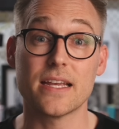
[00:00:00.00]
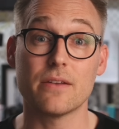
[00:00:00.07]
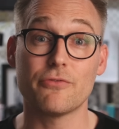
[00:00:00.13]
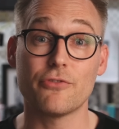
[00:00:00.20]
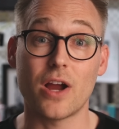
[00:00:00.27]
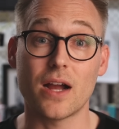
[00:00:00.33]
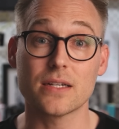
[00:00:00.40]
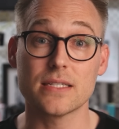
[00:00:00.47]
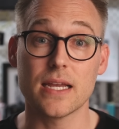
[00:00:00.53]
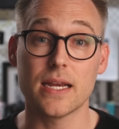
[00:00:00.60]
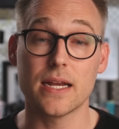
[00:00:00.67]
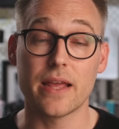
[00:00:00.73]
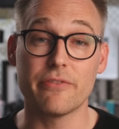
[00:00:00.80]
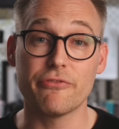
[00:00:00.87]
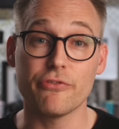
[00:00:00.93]
it for
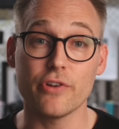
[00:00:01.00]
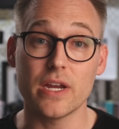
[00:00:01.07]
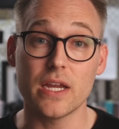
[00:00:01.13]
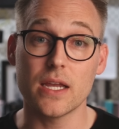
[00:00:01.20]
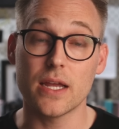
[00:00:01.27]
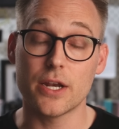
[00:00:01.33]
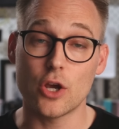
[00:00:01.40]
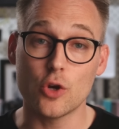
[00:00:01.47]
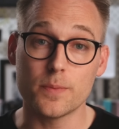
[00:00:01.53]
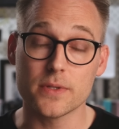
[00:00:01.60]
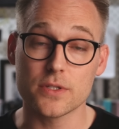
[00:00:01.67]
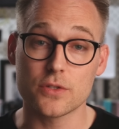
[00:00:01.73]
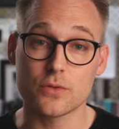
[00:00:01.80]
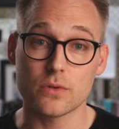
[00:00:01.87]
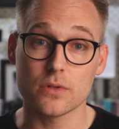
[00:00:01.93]
Octane, a free and
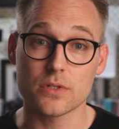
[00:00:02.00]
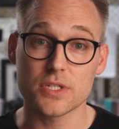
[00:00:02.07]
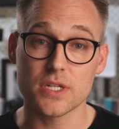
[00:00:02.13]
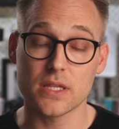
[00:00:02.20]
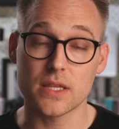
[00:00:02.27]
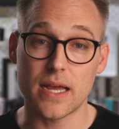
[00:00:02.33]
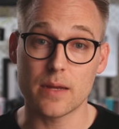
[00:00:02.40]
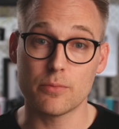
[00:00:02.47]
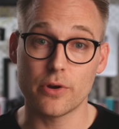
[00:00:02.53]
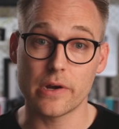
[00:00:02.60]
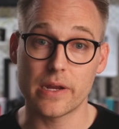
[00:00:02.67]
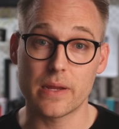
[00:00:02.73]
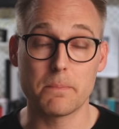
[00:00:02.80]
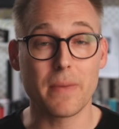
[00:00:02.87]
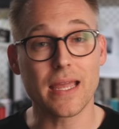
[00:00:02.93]
open source
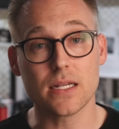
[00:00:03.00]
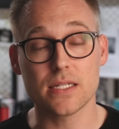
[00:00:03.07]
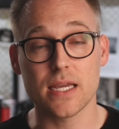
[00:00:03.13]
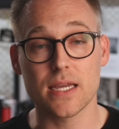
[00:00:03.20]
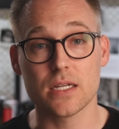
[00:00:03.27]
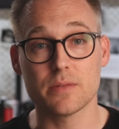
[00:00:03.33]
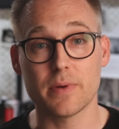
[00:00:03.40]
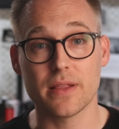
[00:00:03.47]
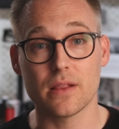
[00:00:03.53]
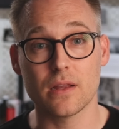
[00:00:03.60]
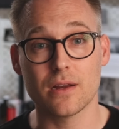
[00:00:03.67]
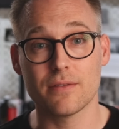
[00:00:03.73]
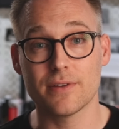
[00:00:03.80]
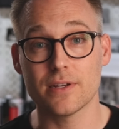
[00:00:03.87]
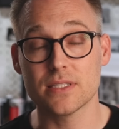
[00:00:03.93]
library maintained by the
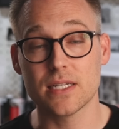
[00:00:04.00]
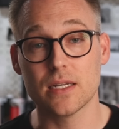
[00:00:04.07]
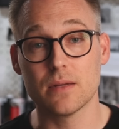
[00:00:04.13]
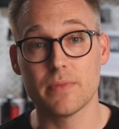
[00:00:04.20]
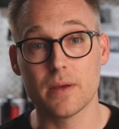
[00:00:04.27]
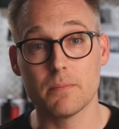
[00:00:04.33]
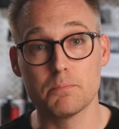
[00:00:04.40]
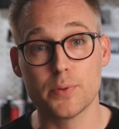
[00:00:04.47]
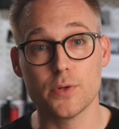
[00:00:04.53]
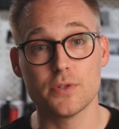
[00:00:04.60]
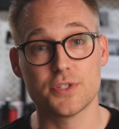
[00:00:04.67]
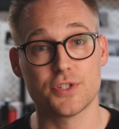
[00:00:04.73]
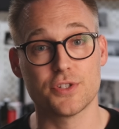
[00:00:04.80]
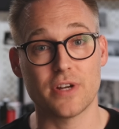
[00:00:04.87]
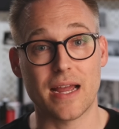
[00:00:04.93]
Laravel team that
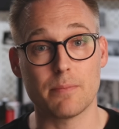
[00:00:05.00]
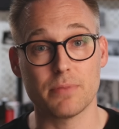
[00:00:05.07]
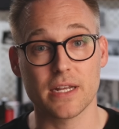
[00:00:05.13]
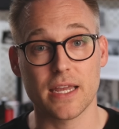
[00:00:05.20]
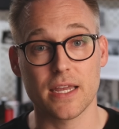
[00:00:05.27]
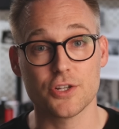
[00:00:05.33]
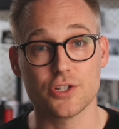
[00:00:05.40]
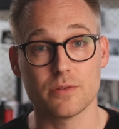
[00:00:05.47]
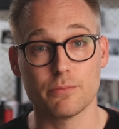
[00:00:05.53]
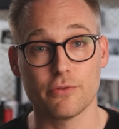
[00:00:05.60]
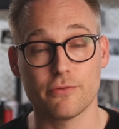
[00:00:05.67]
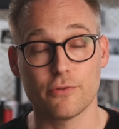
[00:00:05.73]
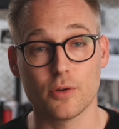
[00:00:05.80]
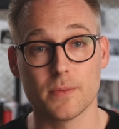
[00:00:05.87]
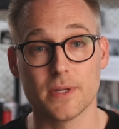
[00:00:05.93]
boosts your application
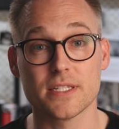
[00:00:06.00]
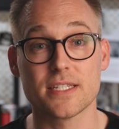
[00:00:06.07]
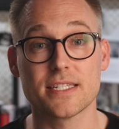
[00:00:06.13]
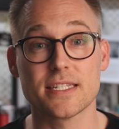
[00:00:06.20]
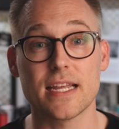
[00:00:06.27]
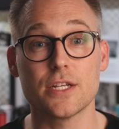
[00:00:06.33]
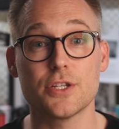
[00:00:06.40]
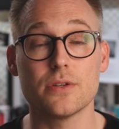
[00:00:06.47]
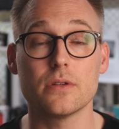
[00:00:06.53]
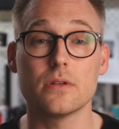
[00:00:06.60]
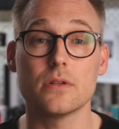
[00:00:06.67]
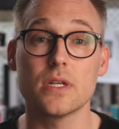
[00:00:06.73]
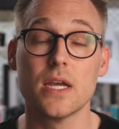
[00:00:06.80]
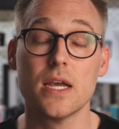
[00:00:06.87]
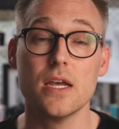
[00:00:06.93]
performance. Stay
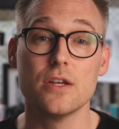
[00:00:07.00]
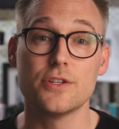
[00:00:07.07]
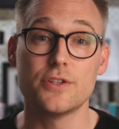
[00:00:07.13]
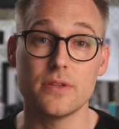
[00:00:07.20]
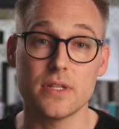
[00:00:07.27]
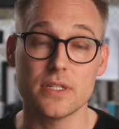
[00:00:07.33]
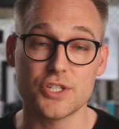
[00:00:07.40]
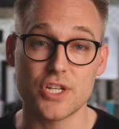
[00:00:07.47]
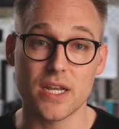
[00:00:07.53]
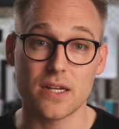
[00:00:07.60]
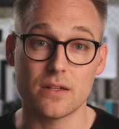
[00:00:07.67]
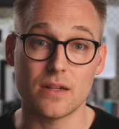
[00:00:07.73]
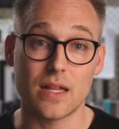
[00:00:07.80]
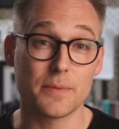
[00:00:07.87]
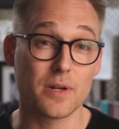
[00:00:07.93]
tuned to this
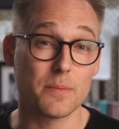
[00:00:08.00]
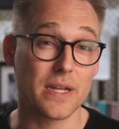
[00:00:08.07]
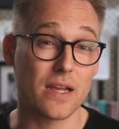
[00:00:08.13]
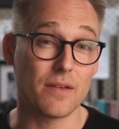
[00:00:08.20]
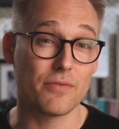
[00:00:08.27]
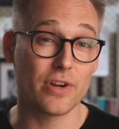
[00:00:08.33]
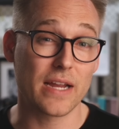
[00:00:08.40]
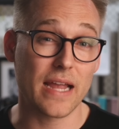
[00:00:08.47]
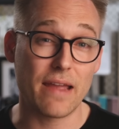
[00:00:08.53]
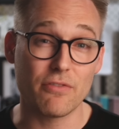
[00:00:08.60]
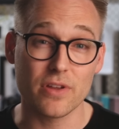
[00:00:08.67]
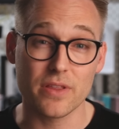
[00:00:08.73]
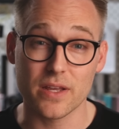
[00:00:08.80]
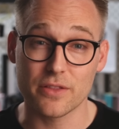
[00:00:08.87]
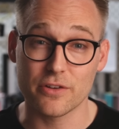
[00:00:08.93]
channel. I'm going to be covering
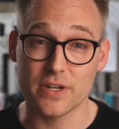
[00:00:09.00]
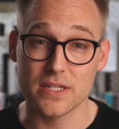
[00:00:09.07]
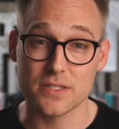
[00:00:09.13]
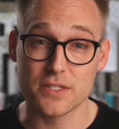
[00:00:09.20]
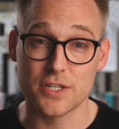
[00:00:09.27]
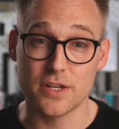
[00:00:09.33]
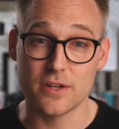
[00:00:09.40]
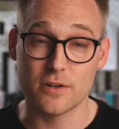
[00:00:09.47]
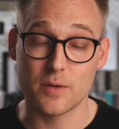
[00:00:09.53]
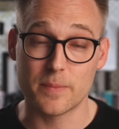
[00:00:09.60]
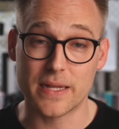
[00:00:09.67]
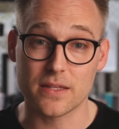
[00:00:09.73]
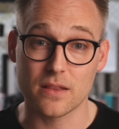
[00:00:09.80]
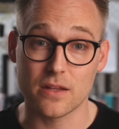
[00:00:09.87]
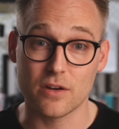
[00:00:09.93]
everything there is to know
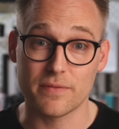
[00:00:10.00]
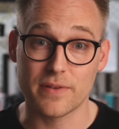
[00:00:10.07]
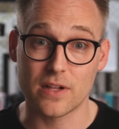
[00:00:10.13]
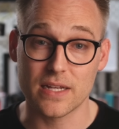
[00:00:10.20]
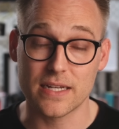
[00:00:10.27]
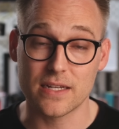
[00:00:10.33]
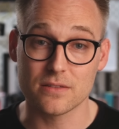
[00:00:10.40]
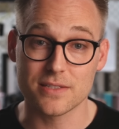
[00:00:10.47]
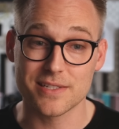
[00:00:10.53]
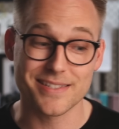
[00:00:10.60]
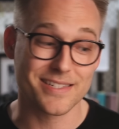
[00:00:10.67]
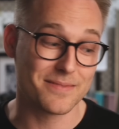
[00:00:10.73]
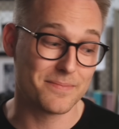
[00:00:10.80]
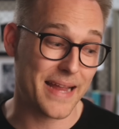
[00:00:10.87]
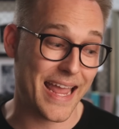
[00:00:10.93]
about the Laravel
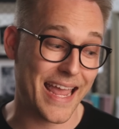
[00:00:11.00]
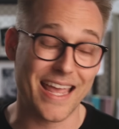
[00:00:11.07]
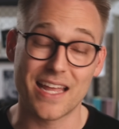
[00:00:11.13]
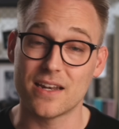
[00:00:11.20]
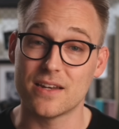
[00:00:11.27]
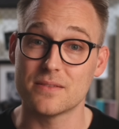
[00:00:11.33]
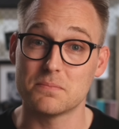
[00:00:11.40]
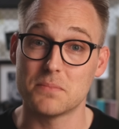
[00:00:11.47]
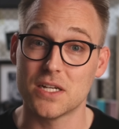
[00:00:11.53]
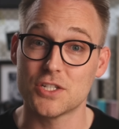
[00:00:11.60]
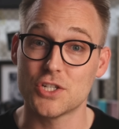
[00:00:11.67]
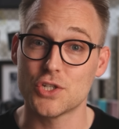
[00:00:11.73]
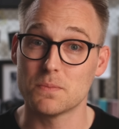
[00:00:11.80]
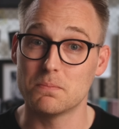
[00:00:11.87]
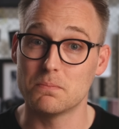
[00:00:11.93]
ecosystem and
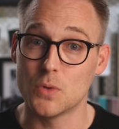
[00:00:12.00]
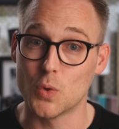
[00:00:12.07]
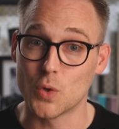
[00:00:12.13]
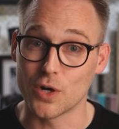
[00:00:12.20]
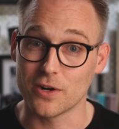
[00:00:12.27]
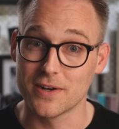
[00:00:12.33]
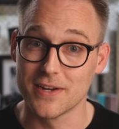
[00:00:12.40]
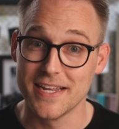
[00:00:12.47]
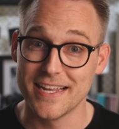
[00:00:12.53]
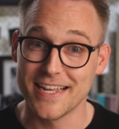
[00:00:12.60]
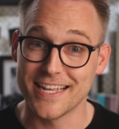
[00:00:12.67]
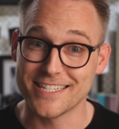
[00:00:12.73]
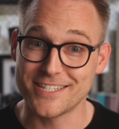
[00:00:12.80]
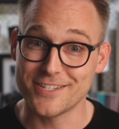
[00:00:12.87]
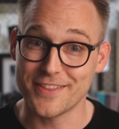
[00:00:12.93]
much more.
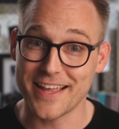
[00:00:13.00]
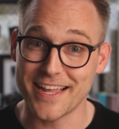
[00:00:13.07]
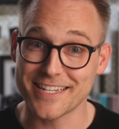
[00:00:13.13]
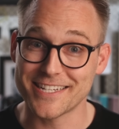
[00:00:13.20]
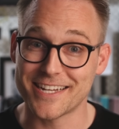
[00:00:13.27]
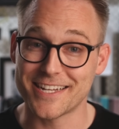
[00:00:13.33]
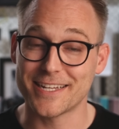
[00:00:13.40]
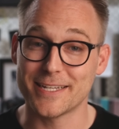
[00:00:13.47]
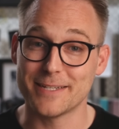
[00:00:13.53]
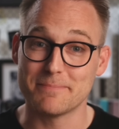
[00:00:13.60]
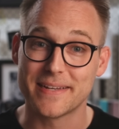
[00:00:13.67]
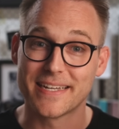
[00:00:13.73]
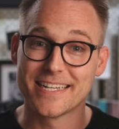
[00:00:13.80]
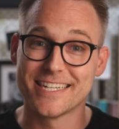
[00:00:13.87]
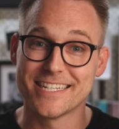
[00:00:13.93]
Until that
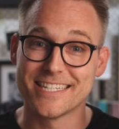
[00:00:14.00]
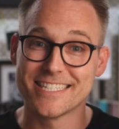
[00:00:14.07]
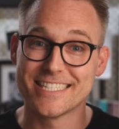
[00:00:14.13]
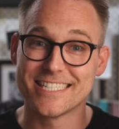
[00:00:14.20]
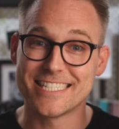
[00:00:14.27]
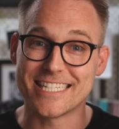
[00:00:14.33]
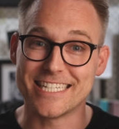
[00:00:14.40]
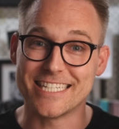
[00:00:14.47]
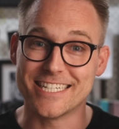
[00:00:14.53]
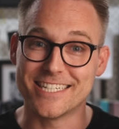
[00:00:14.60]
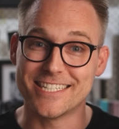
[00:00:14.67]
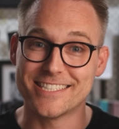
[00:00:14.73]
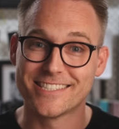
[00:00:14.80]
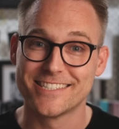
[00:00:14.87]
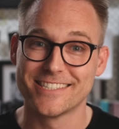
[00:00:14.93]
time, see ya.